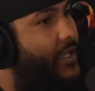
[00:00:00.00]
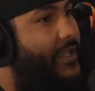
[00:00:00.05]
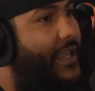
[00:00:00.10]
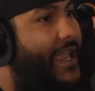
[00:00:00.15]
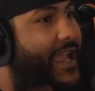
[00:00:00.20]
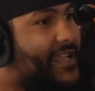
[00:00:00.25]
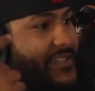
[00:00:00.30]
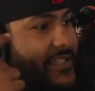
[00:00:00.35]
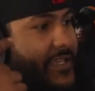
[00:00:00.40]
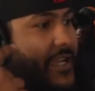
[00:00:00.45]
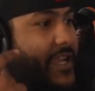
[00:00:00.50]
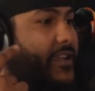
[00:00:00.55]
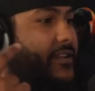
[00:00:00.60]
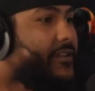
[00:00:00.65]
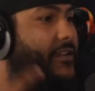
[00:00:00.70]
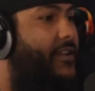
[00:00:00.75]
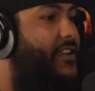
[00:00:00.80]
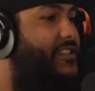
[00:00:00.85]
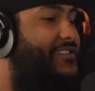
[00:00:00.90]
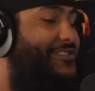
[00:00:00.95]
that's like
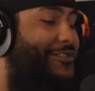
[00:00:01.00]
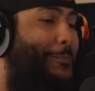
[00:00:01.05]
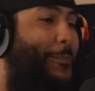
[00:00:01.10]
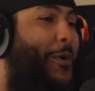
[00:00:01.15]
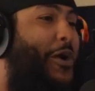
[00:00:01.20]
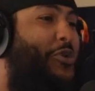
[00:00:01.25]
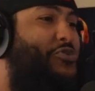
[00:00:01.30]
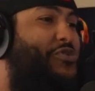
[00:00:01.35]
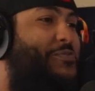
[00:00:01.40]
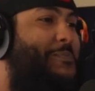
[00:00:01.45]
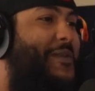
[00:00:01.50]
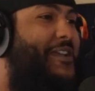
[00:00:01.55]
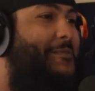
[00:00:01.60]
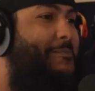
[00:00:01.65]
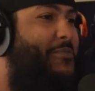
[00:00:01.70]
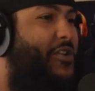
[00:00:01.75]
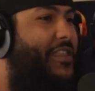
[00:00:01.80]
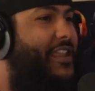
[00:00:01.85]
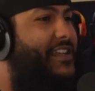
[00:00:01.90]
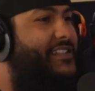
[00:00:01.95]
to most men,
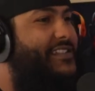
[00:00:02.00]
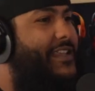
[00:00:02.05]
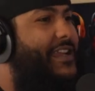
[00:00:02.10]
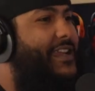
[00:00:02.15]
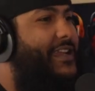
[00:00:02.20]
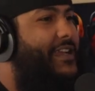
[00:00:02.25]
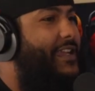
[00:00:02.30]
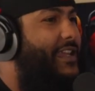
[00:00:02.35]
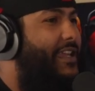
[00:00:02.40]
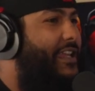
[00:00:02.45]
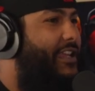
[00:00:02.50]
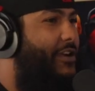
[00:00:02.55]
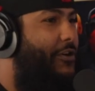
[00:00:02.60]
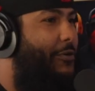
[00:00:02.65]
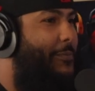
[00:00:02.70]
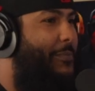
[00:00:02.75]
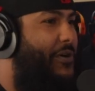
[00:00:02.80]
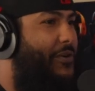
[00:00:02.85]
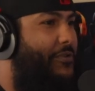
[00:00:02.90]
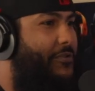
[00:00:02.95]
bro. That's like an ego
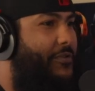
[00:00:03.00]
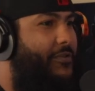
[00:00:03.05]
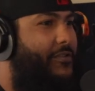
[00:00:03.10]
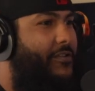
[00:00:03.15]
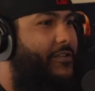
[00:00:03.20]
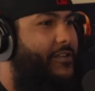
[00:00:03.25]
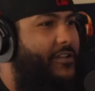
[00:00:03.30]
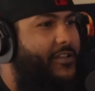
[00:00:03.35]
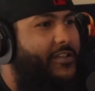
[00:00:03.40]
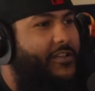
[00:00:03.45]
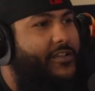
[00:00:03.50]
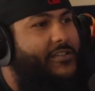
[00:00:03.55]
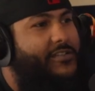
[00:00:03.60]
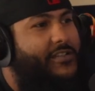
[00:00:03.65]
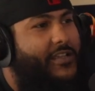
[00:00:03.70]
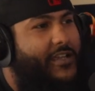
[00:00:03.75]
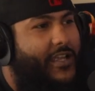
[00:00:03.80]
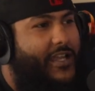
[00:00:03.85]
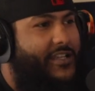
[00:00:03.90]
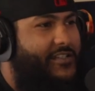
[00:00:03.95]
poke. It's
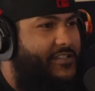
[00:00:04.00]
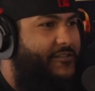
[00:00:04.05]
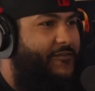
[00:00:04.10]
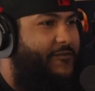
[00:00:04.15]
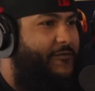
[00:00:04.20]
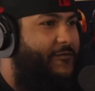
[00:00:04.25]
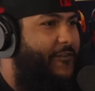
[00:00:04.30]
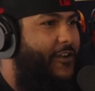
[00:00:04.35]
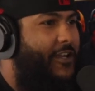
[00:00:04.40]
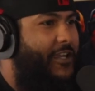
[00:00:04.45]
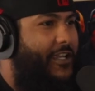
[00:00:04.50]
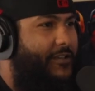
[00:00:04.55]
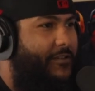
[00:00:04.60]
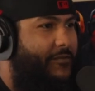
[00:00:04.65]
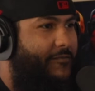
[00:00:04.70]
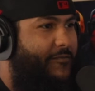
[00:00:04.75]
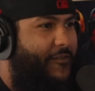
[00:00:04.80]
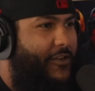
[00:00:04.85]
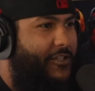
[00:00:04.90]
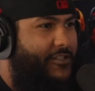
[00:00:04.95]
like I just
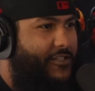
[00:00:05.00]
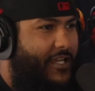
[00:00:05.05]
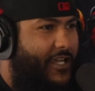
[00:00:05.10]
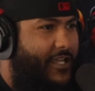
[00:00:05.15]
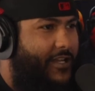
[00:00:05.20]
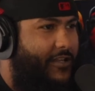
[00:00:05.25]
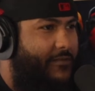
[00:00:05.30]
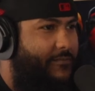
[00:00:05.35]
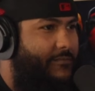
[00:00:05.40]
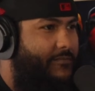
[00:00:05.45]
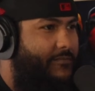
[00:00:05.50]
fucking fucked your head up.